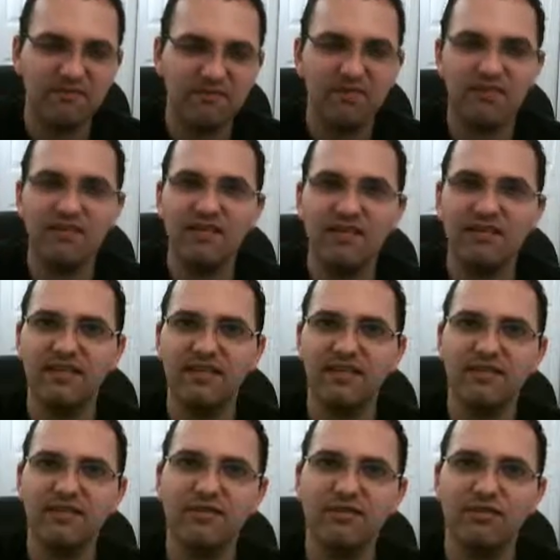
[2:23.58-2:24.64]

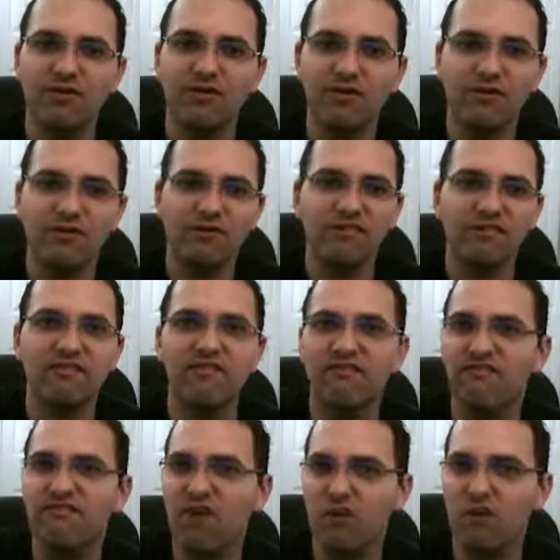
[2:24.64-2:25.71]
there's no
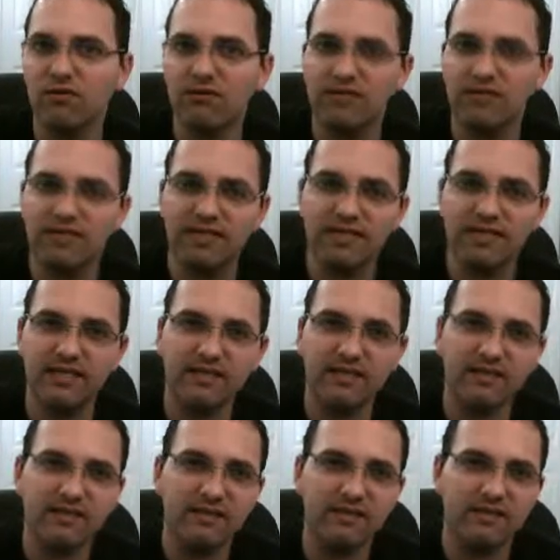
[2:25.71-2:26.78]
fault
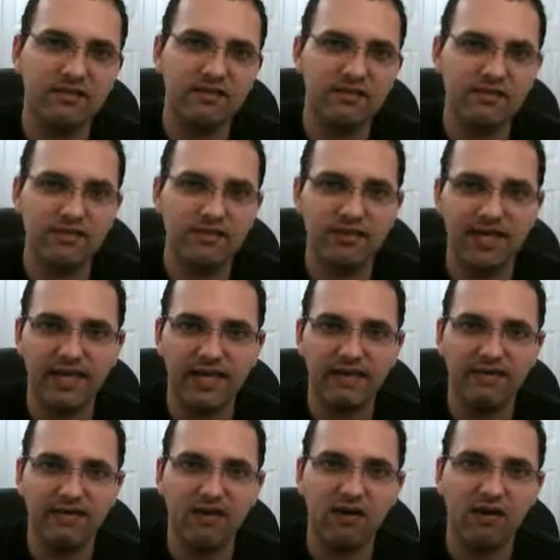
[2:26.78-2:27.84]
in the student
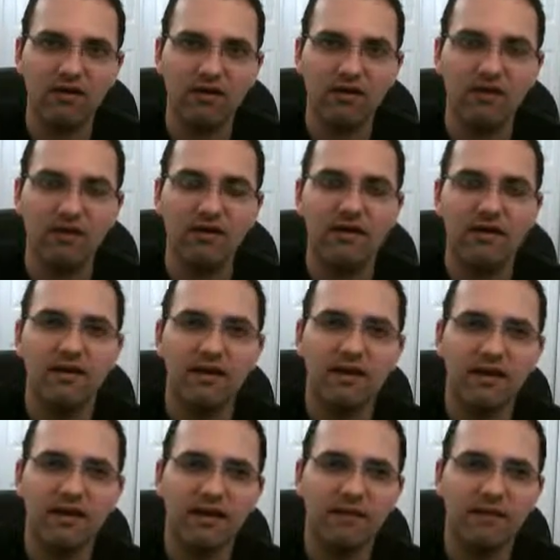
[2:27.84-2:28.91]
ant at all.
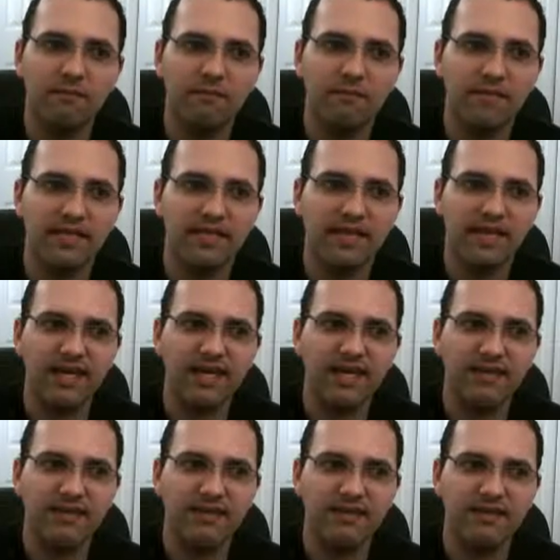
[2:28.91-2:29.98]
And
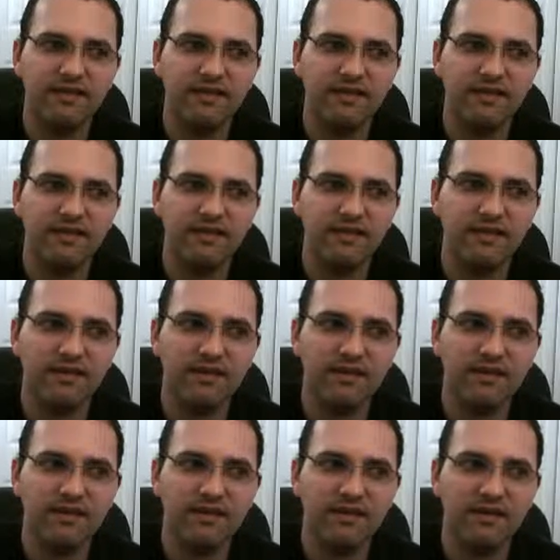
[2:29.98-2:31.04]
yet,
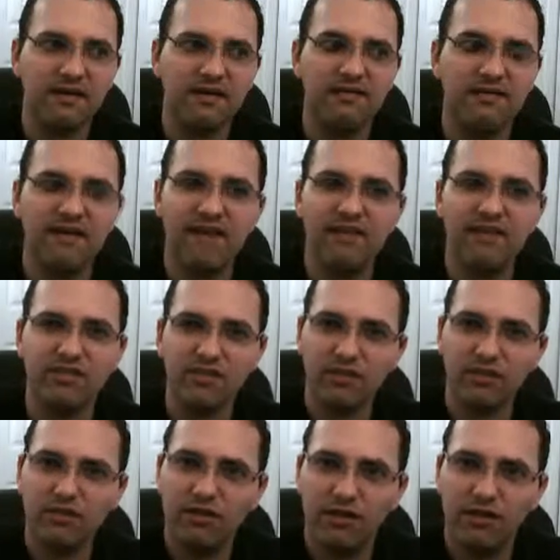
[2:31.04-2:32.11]
it's having to
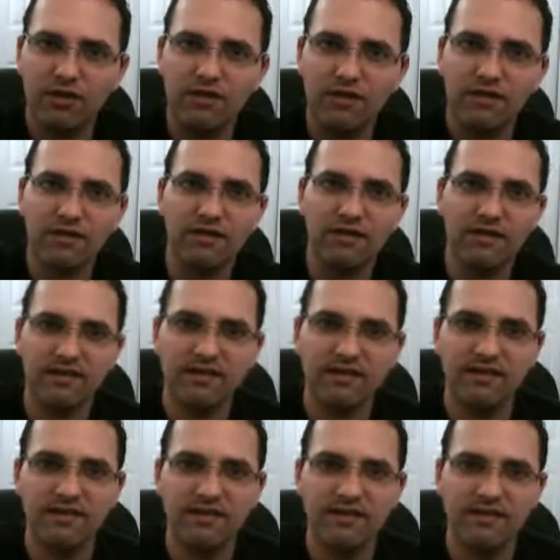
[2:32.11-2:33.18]
learn
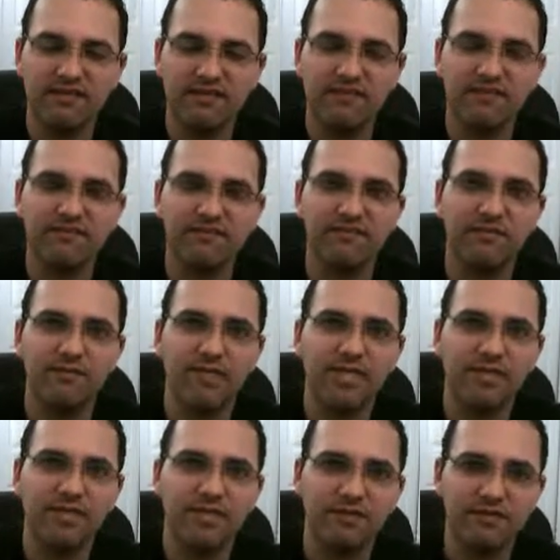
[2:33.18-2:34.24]
this
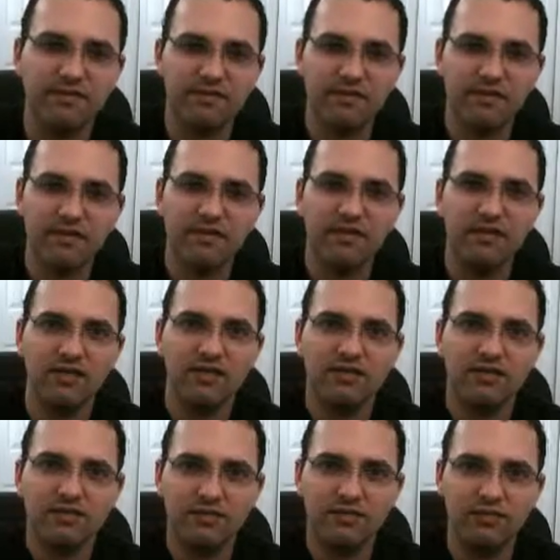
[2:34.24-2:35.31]
information
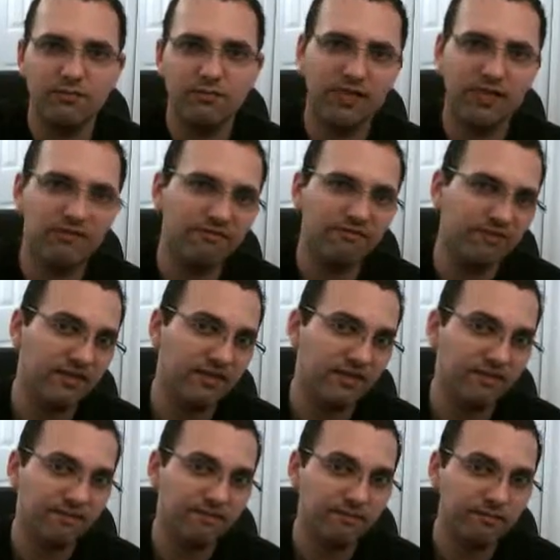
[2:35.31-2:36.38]
to
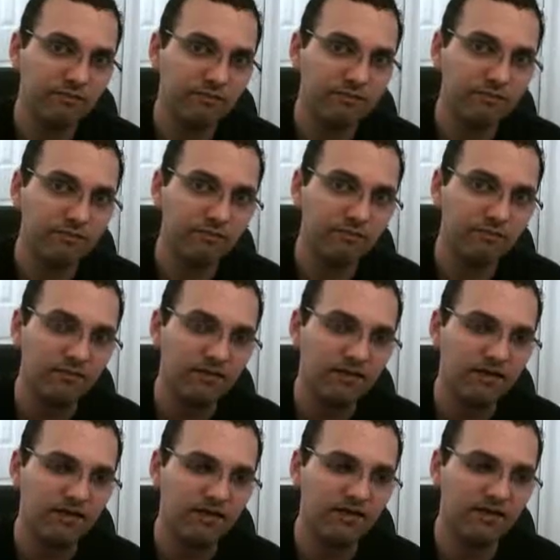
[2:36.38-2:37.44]
benefit
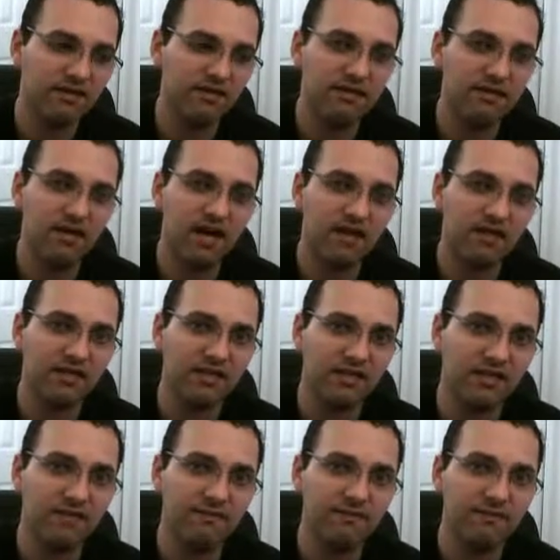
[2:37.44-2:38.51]
the
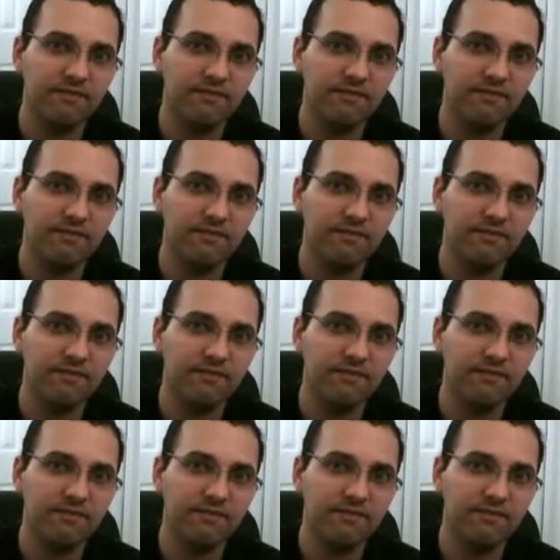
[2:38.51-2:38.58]
colony.